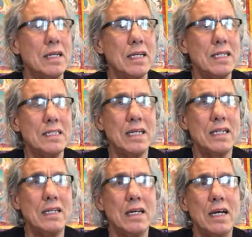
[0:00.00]
he
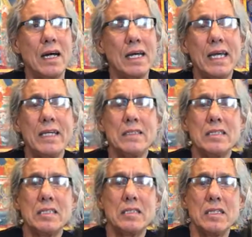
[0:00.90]
said
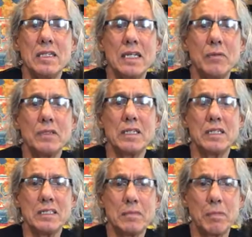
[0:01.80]
he was an
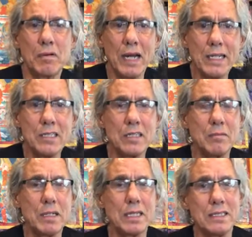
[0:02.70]
inspiration
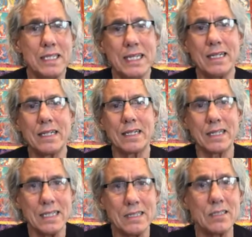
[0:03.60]
because he could at
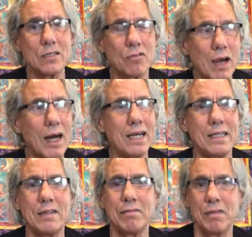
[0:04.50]
least cry
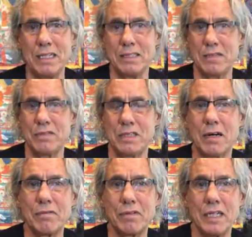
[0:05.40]
in the face of
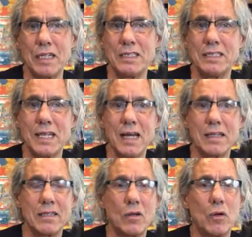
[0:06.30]
suffering and death
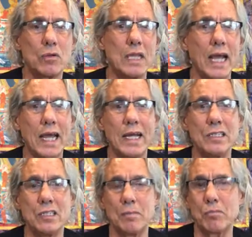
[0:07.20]
and old
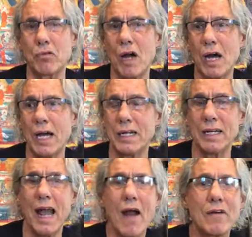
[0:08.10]
age and pride and
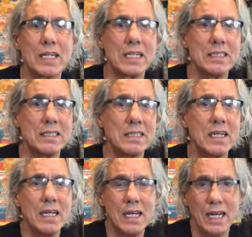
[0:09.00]
arrogance
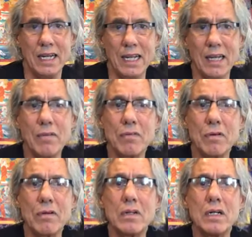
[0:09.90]
and
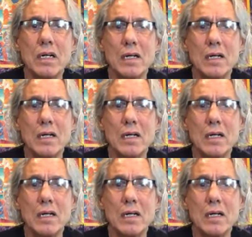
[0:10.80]
evil.